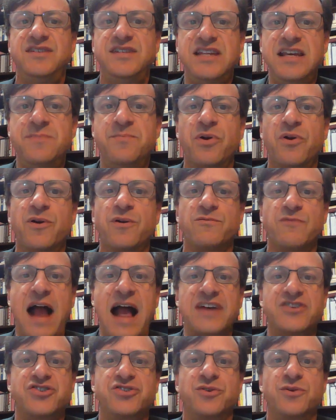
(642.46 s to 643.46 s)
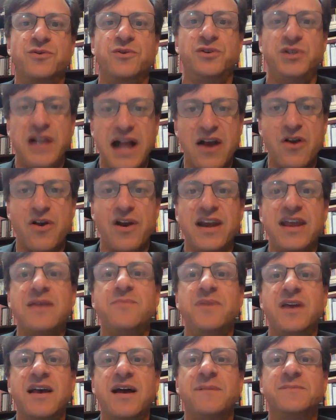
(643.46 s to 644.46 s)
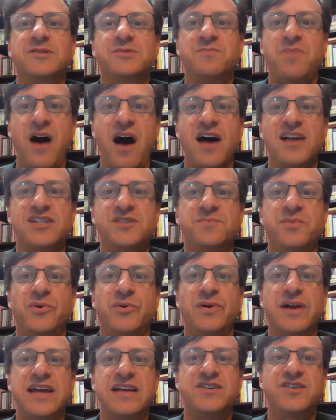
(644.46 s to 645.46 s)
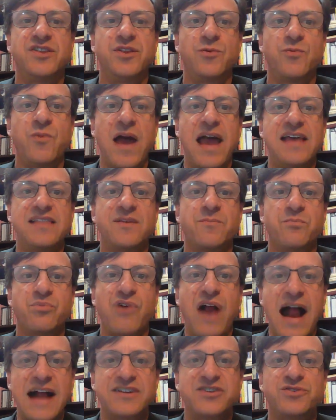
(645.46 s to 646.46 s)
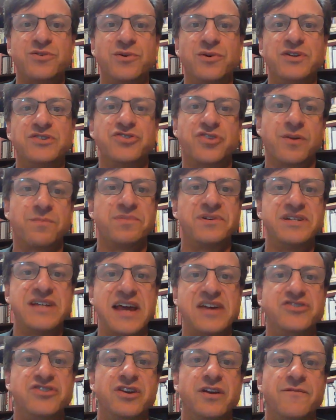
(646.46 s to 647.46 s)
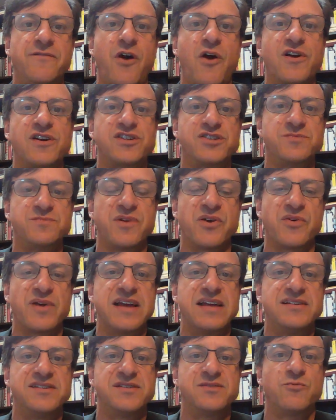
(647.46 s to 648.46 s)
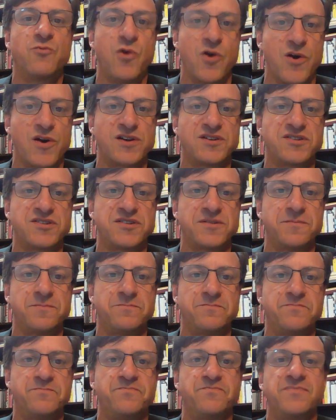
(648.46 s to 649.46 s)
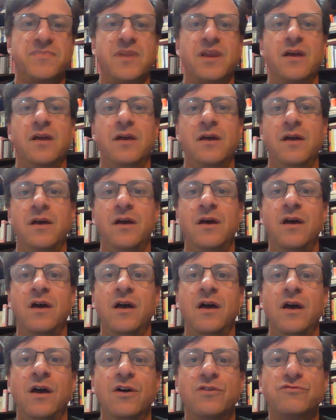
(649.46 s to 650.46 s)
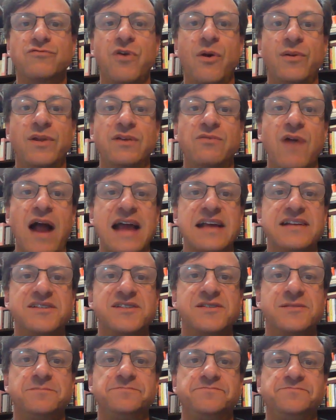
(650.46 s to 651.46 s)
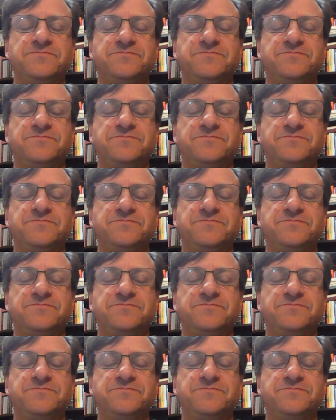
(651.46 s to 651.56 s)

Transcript: deeper rational clarity becomes possible into the way the practical interpretation of our experience works. Crowley writes,